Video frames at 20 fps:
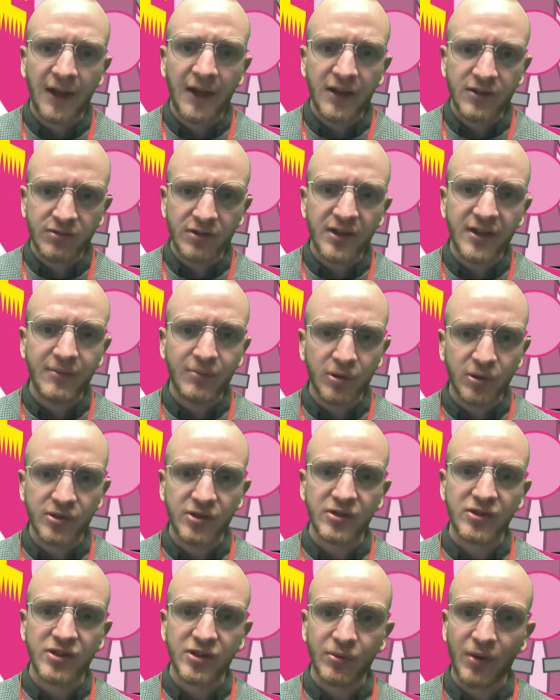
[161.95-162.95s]
It's really
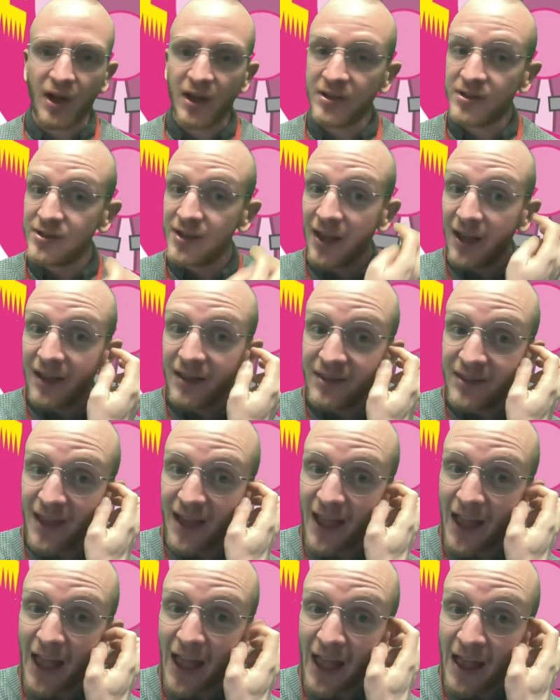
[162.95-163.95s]
important to us
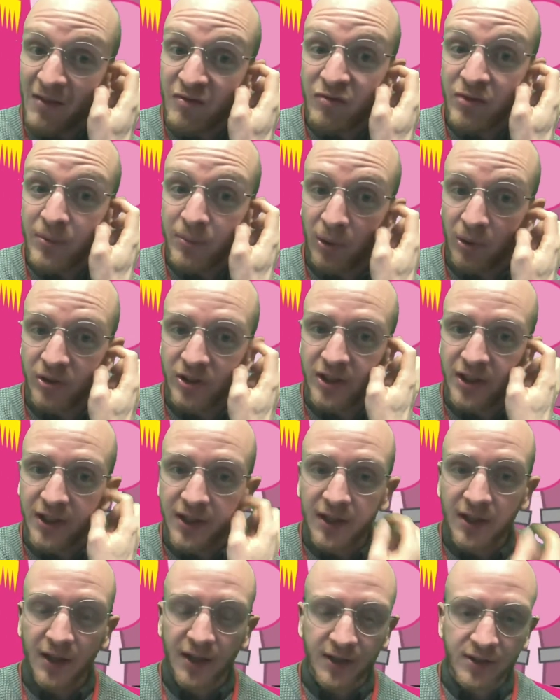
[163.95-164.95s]
that
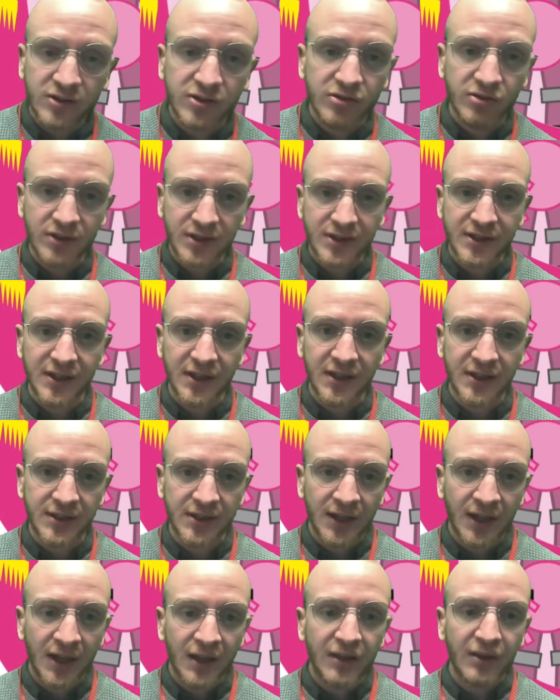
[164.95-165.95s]
everybody is
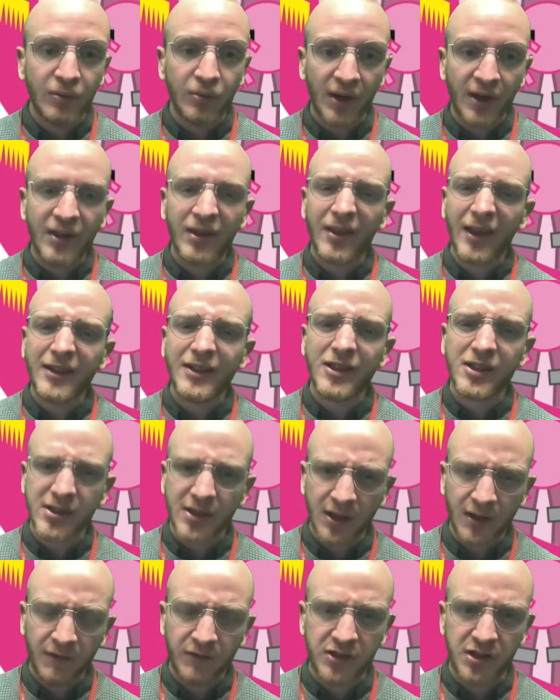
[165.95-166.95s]
treated the way that they
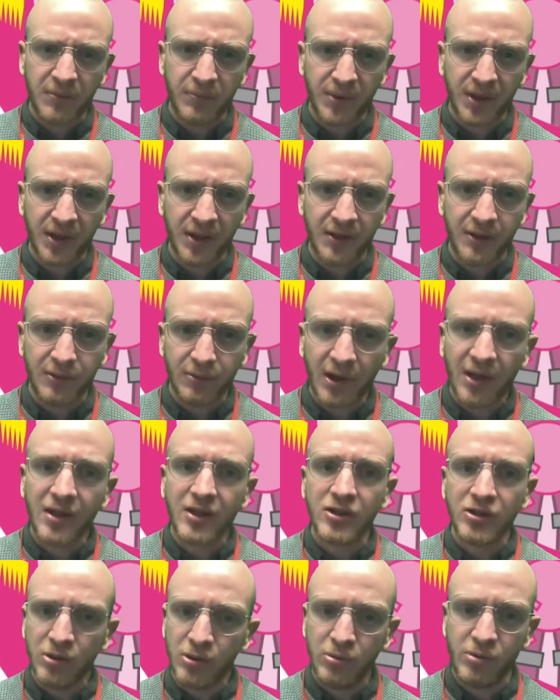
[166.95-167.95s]
deserve to be, the way
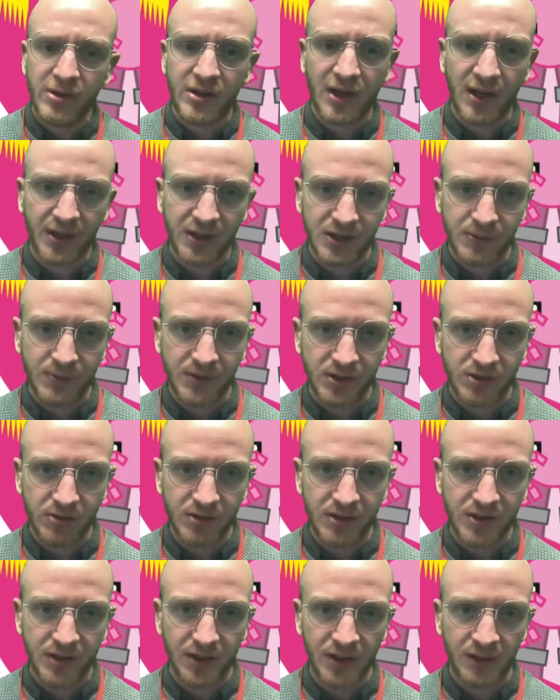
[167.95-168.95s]
that you would like to be
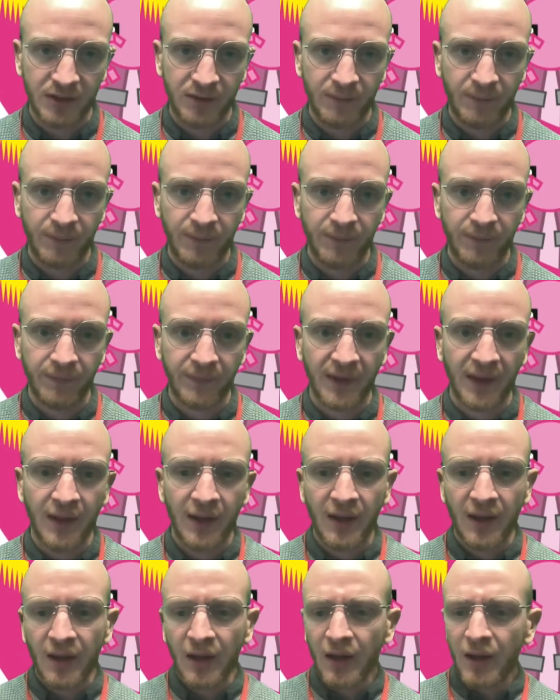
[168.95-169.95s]
treated.
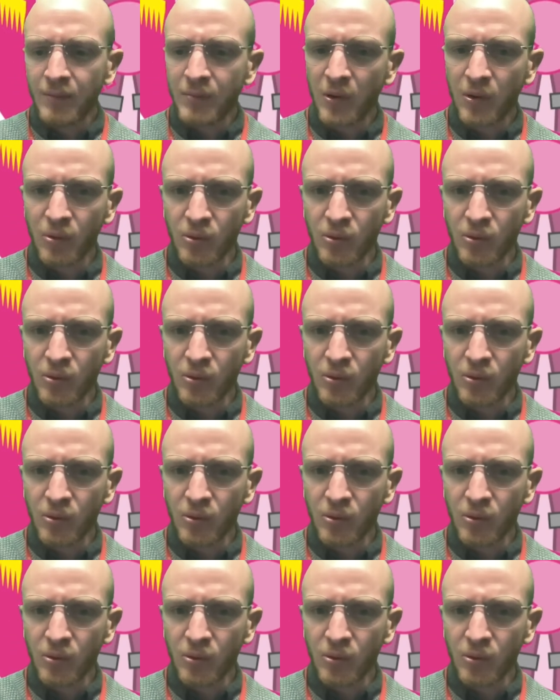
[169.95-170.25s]
But